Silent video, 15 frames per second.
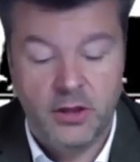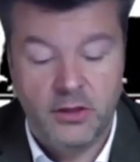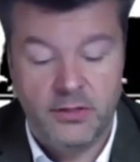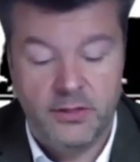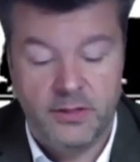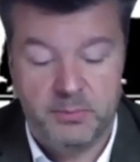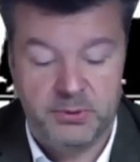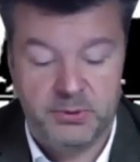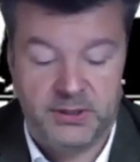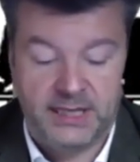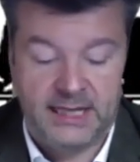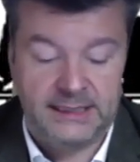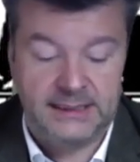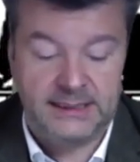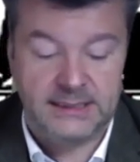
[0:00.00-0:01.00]
The
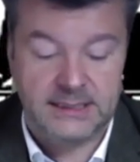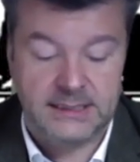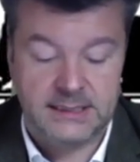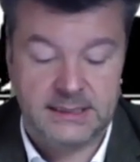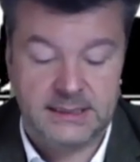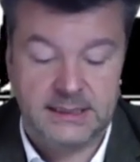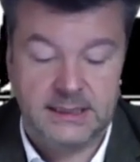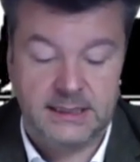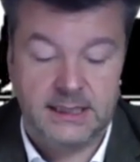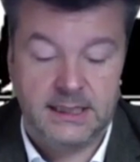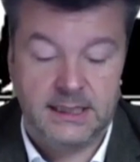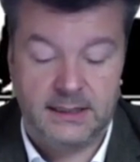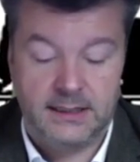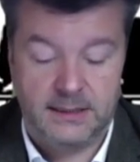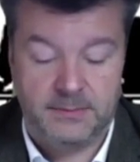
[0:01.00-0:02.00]
planets
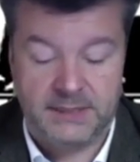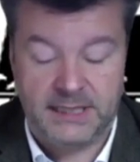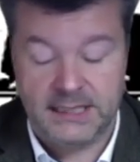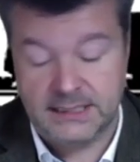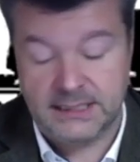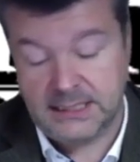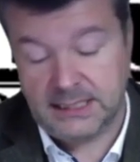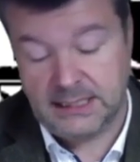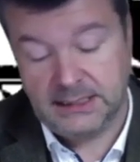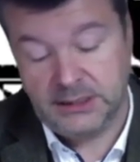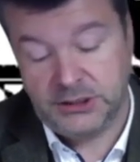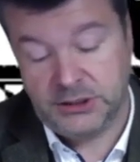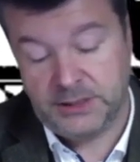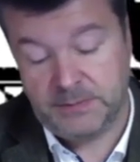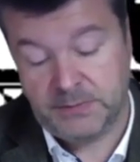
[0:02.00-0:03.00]
and the
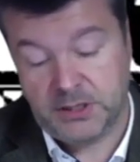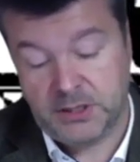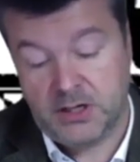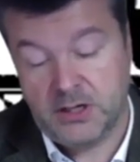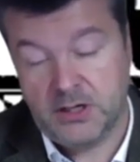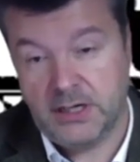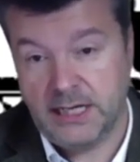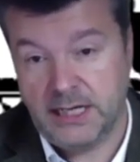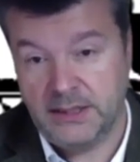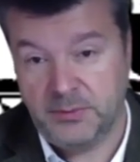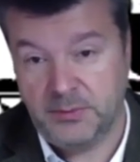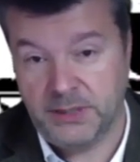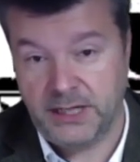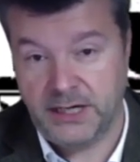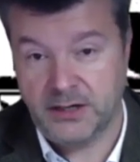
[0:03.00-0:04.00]
ship card and the
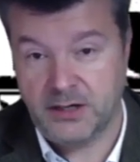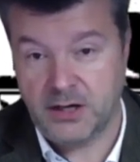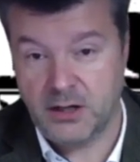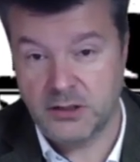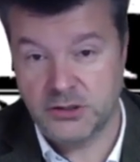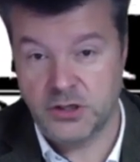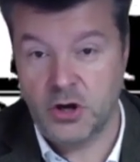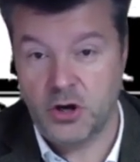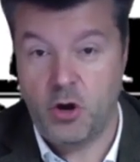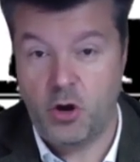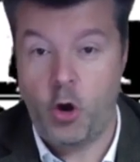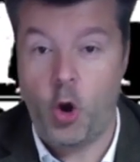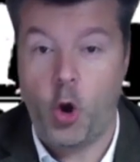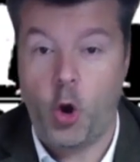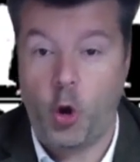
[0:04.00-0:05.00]
player cards
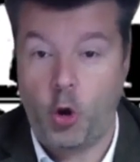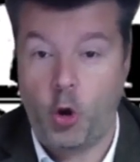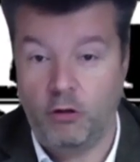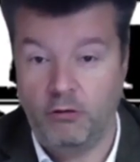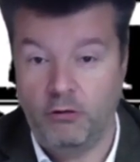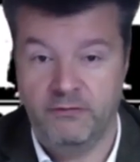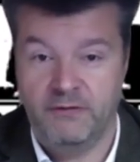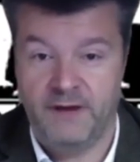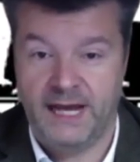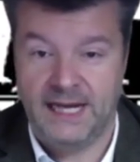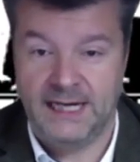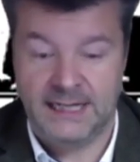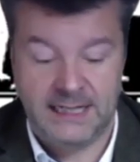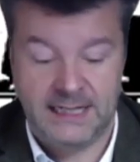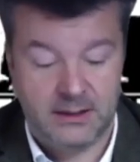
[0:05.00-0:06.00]
all fit
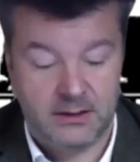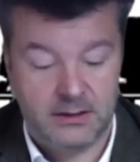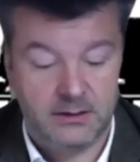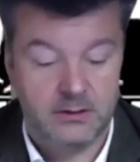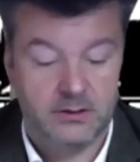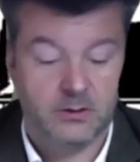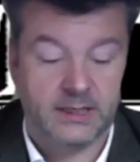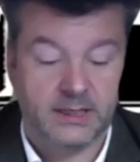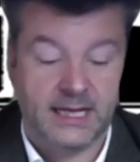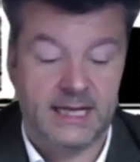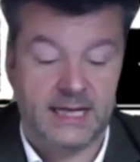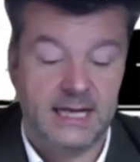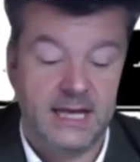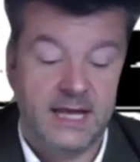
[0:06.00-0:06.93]
in here, okay?